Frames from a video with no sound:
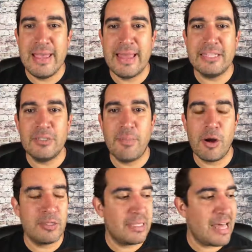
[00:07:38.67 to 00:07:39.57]
And that's the
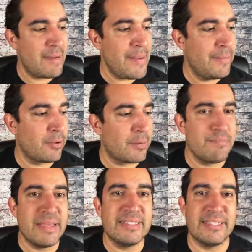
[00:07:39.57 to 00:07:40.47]
part that a lot of people are
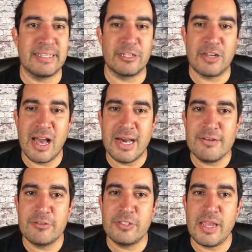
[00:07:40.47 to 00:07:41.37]
missing. They're
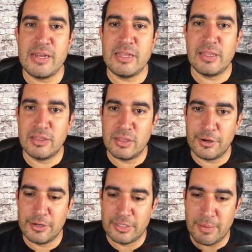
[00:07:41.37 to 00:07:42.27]
not understanding
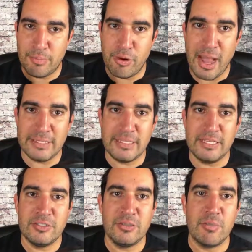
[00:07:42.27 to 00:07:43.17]
that there is a
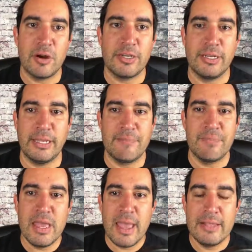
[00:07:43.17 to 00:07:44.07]
process to marketing.